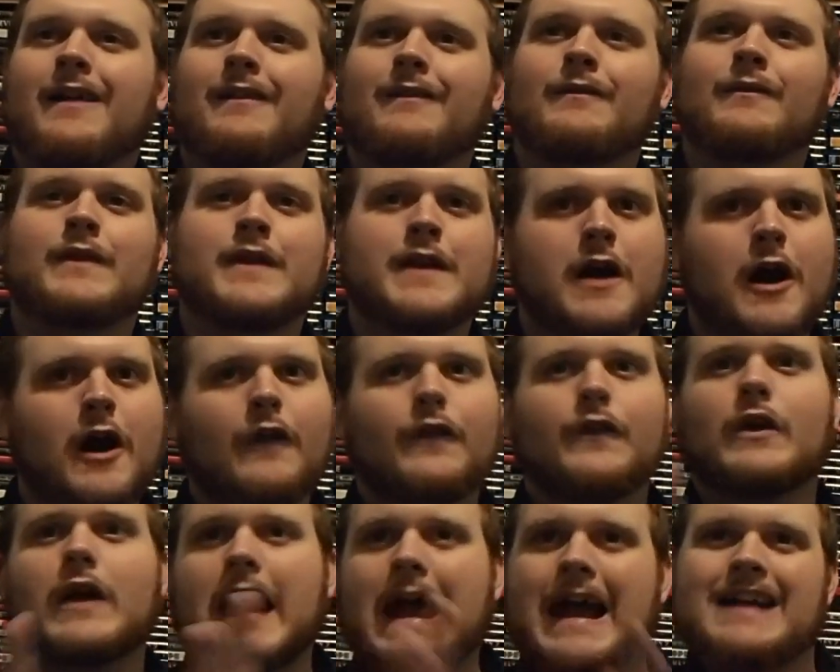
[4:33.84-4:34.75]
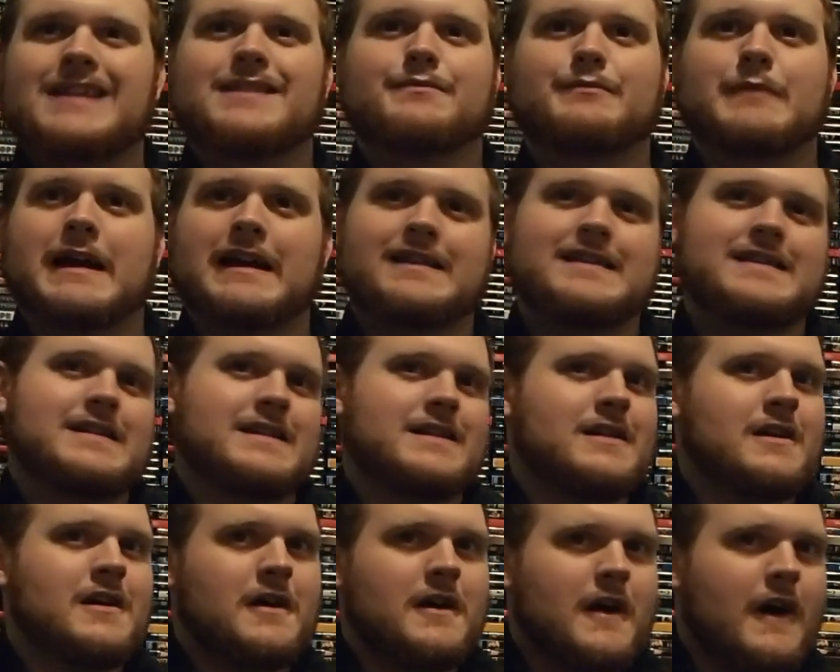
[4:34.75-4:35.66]
the other aspects
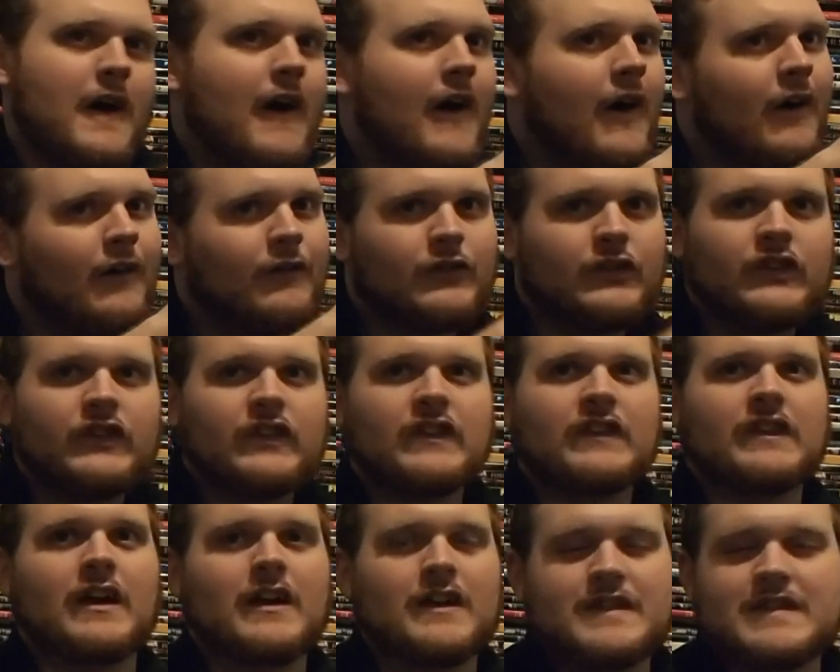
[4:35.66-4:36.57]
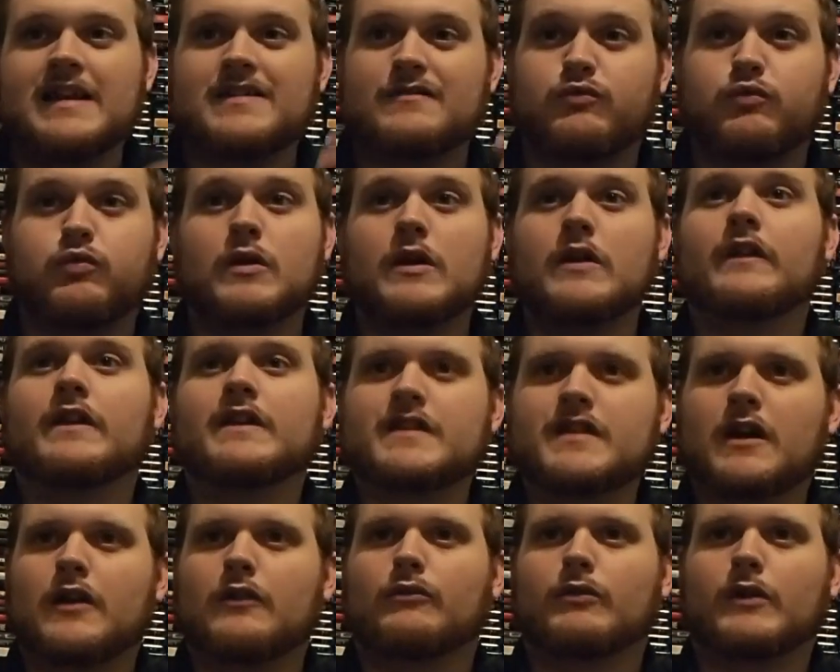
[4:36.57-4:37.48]
of stunts really
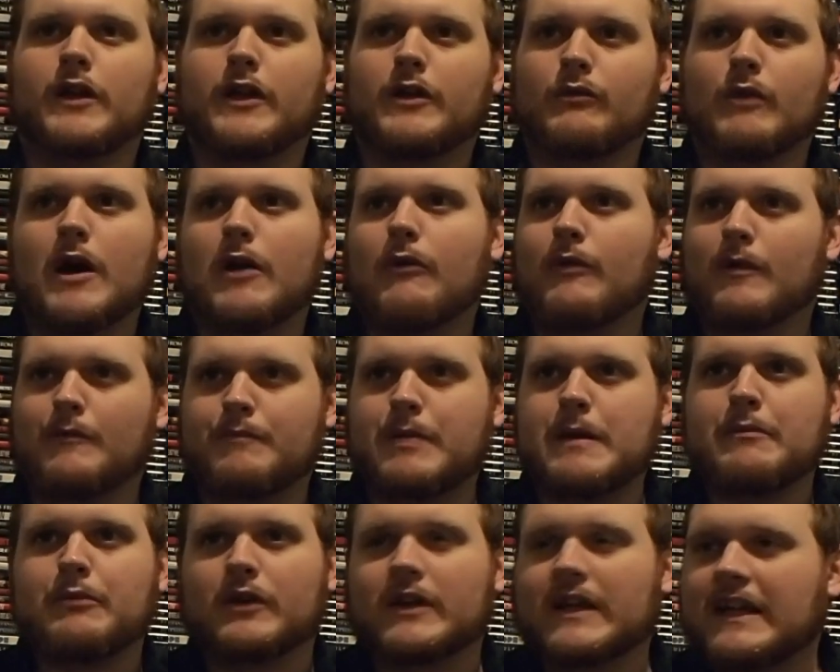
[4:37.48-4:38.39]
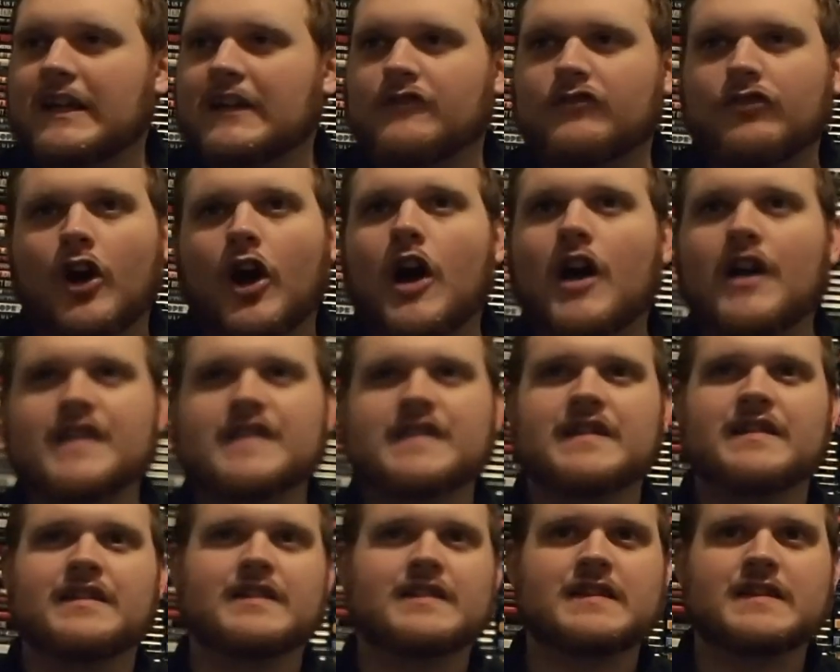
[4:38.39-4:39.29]
done really well. When people are getting tossed
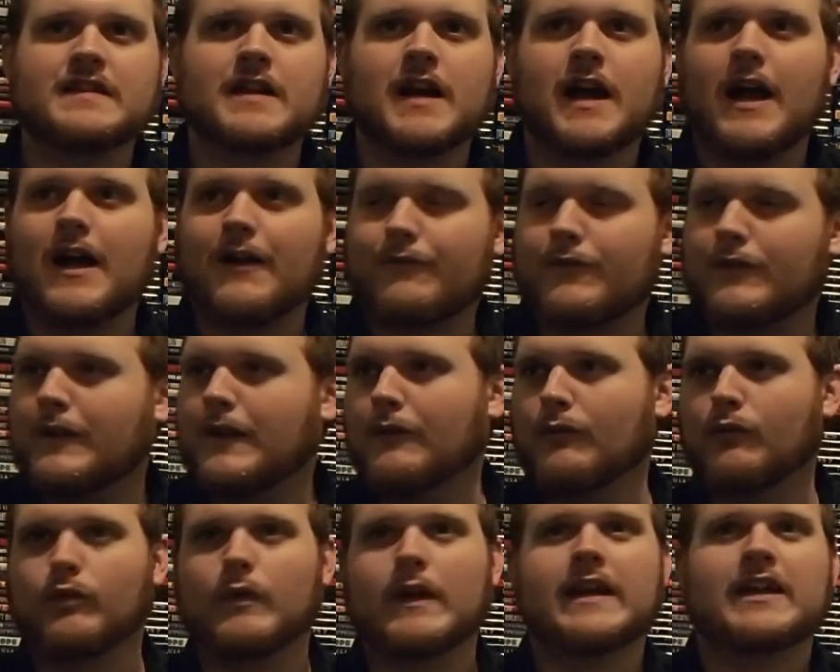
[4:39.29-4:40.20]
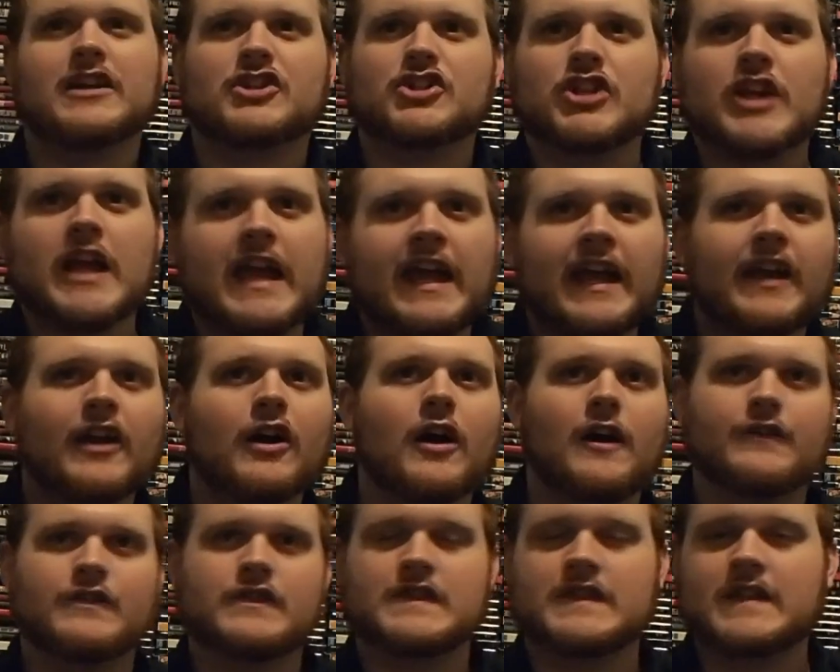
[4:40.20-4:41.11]
into stuff and then ricocheting
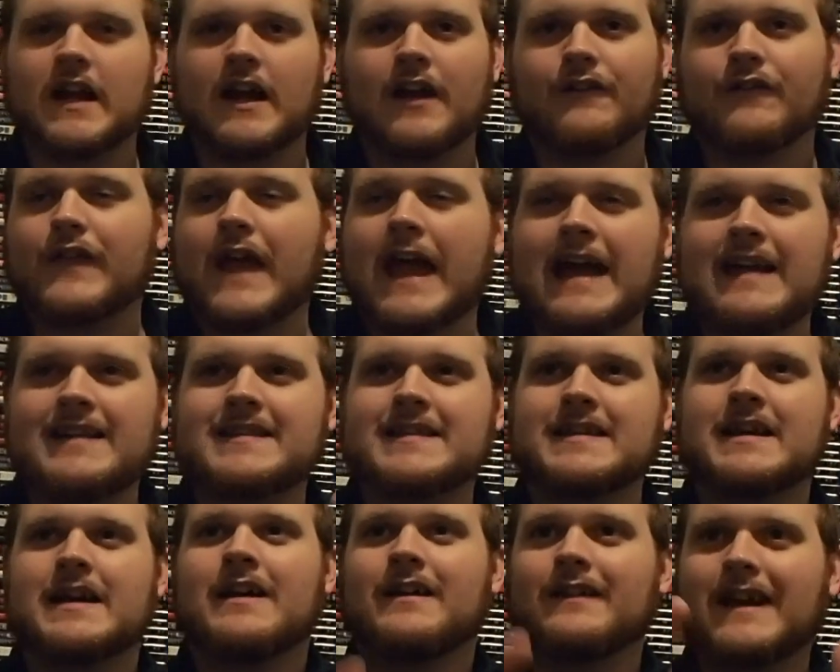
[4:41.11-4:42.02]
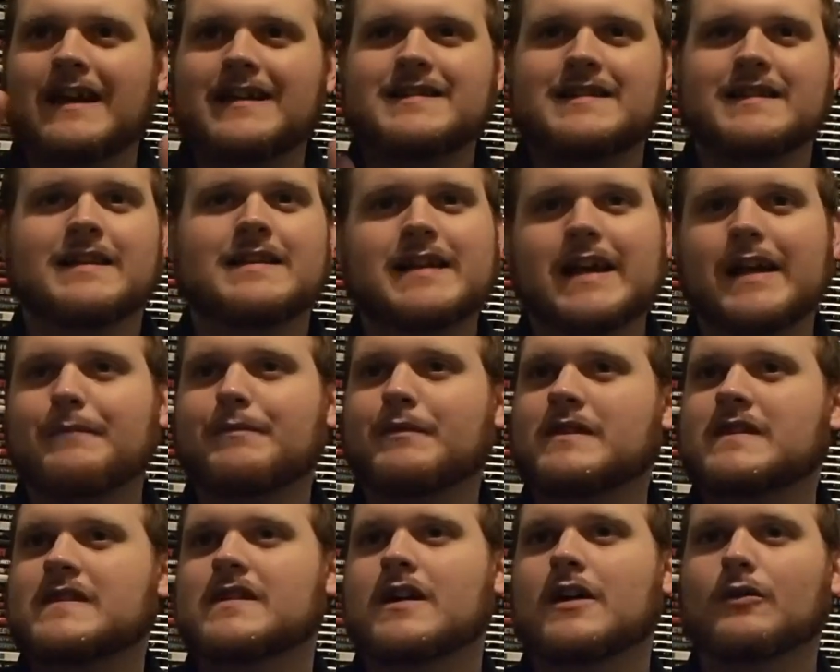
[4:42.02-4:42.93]
off stuff, that's the type of
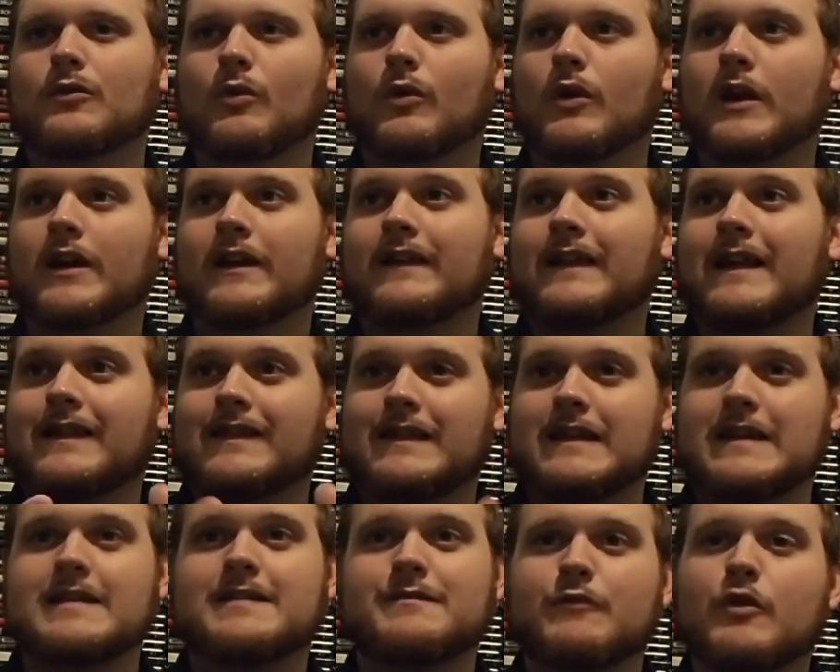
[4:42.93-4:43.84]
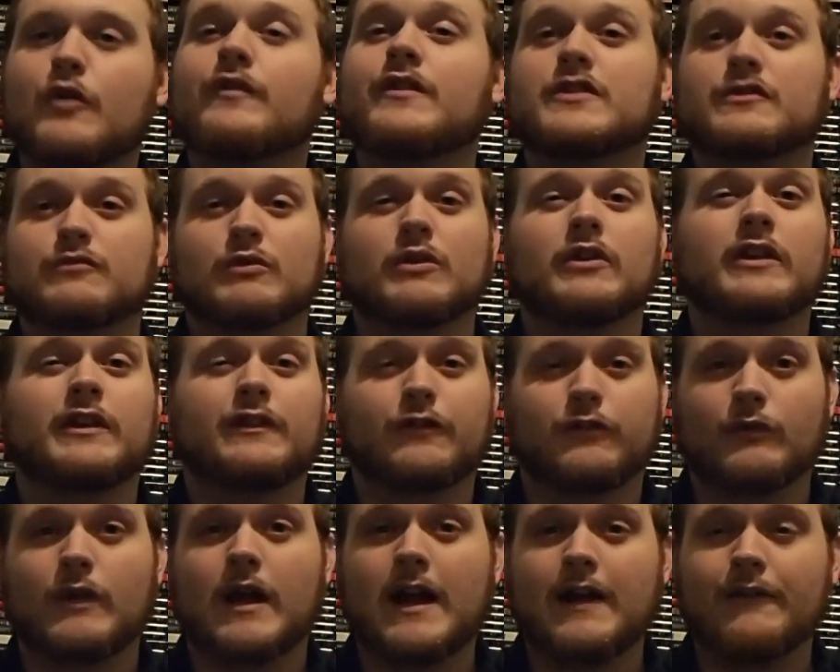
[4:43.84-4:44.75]
stunt work that these movies really
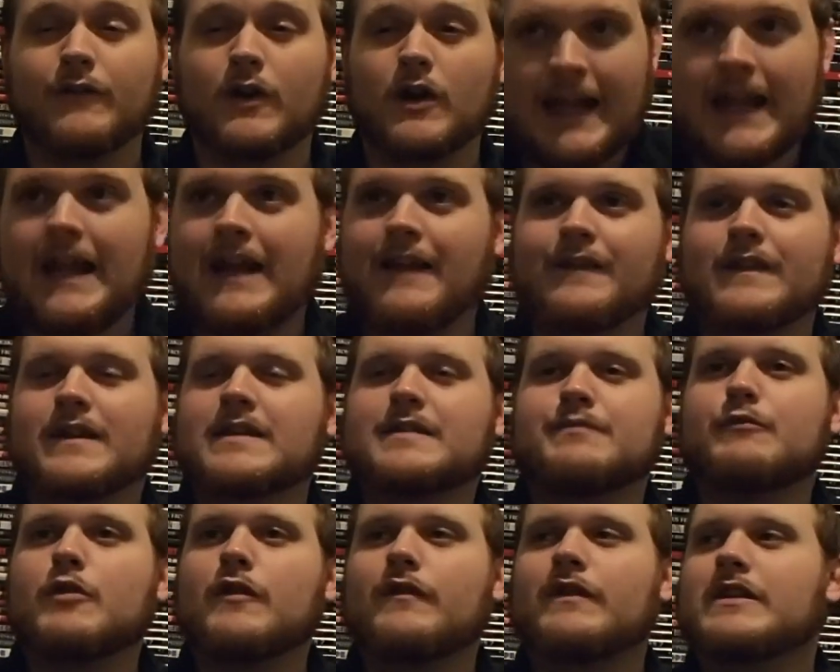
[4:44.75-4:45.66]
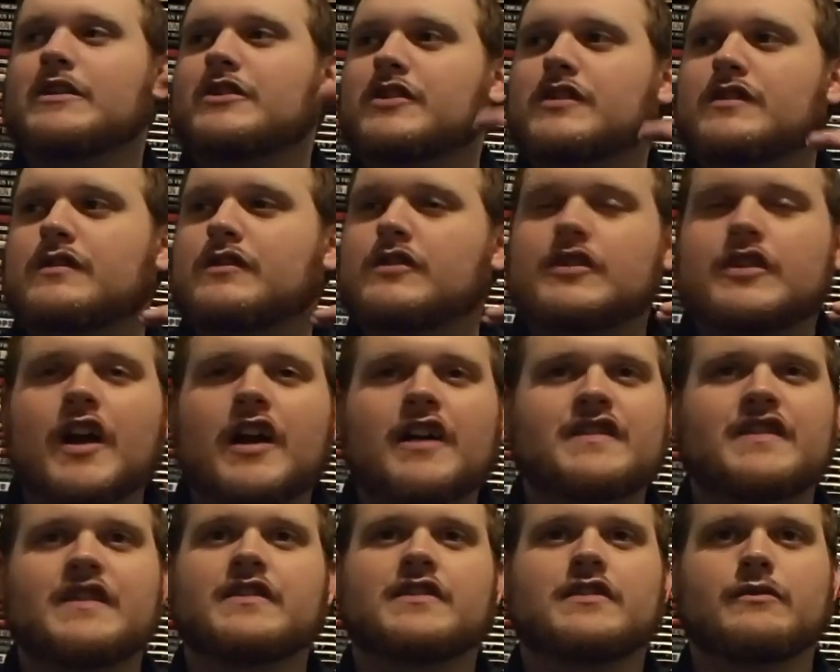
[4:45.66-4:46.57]
thrive on. And this movie just
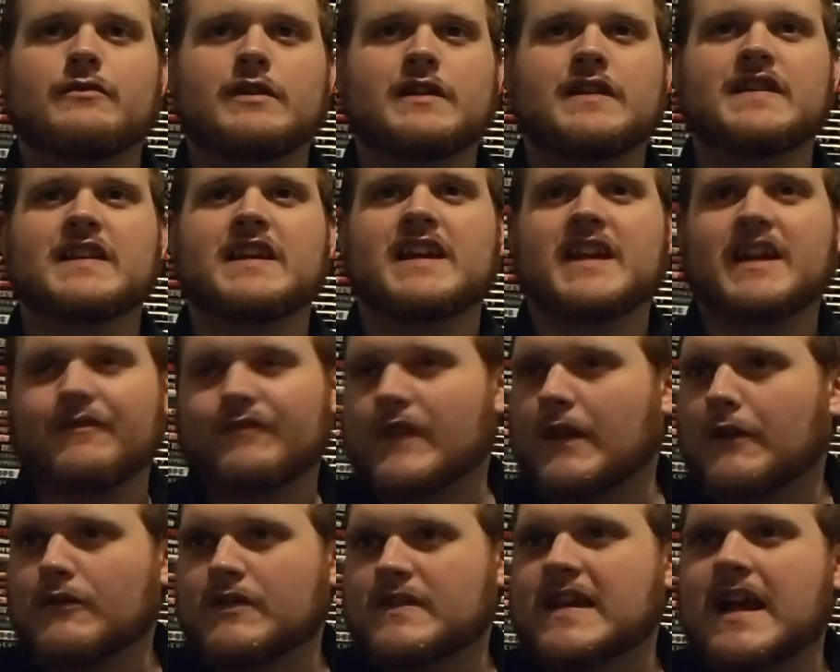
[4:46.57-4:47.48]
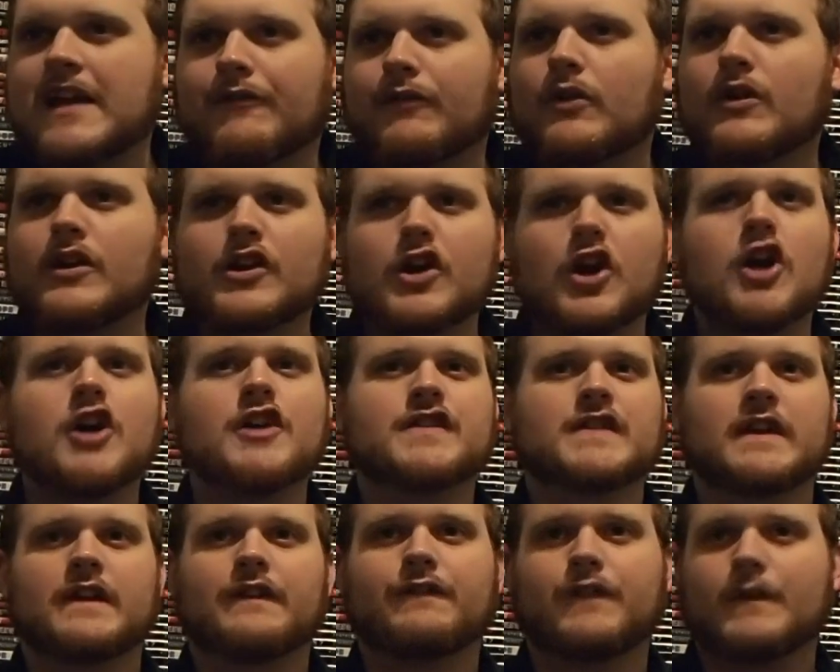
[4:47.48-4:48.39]
does it to a T. If there was ever an
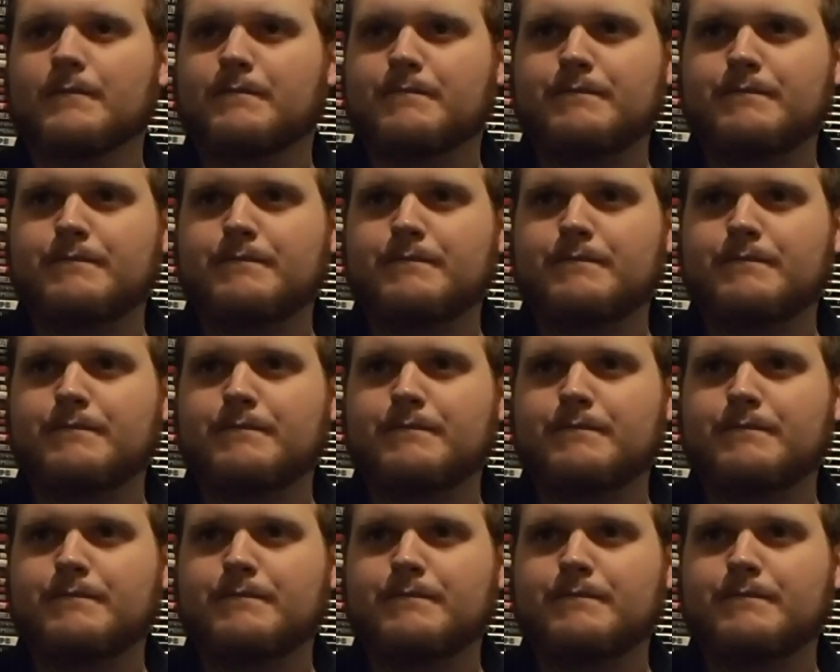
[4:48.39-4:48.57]
Oscar for